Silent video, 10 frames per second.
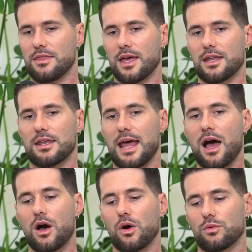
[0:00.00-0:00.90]
Then
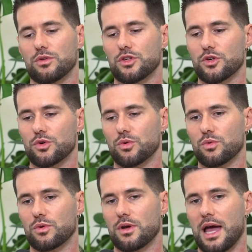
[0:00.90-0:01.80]
now
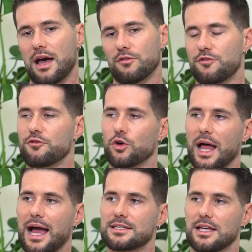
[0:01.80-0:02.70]
you have
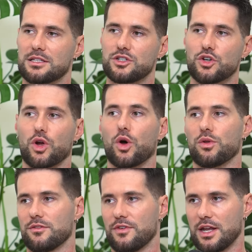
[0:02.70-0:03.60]
full access to your
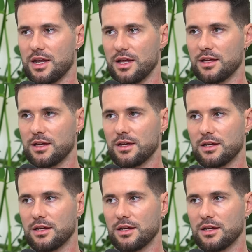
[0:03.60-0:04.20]
own divinity.